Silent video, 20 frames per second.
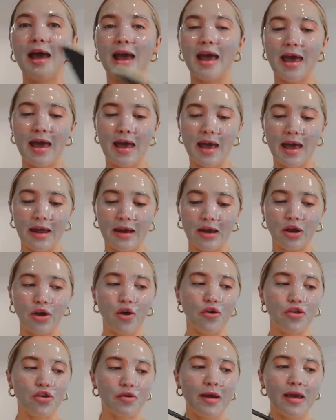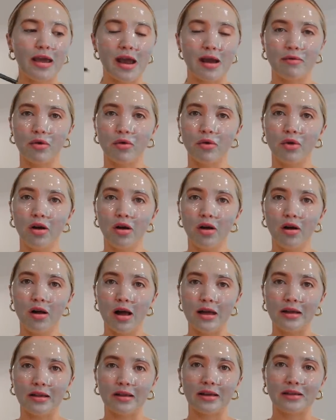and go through my camera roll
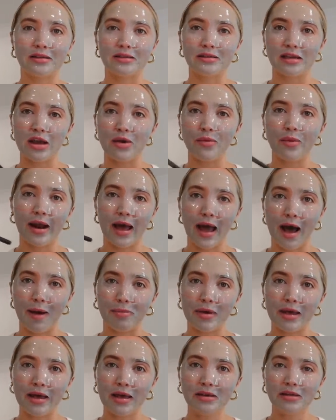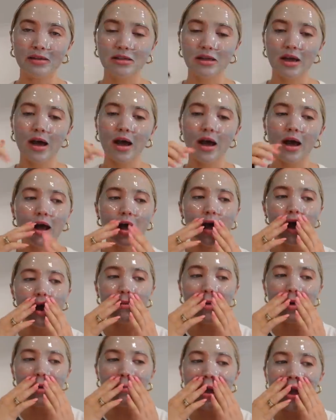and like see what happened.
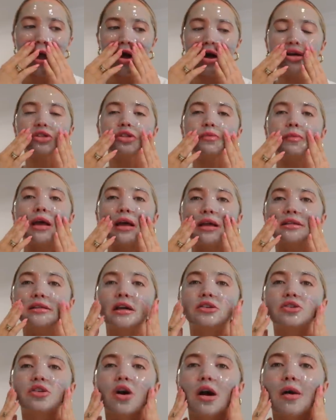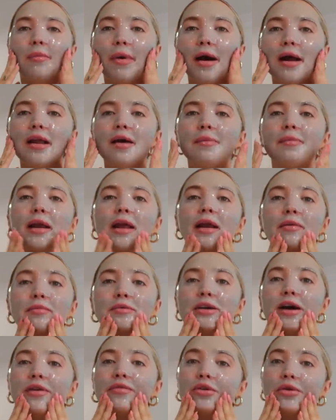Um, I might also make a TikTok about it, but I'm
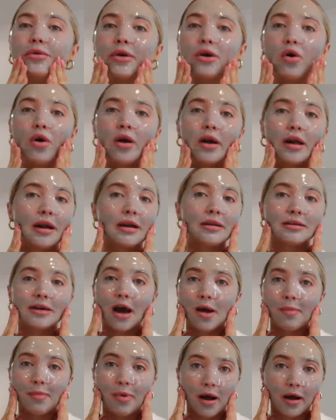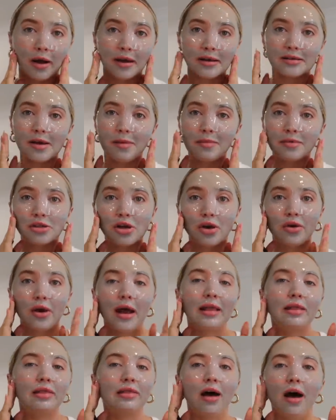definitely recording an entire podcast episode.
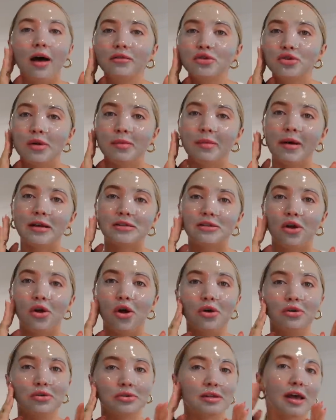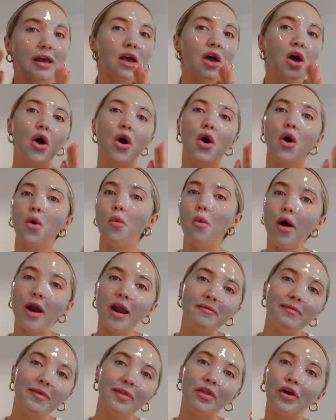I love doing my solos, like what
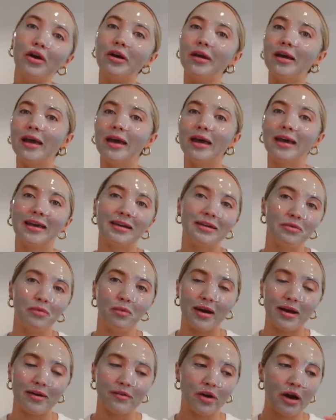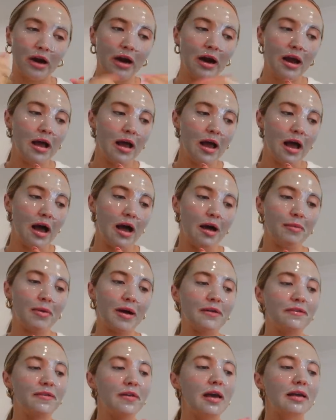I've been learning and whatever. Um, but
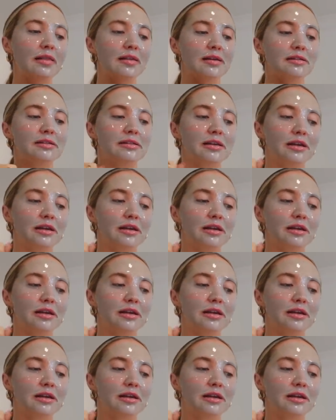I feel like this is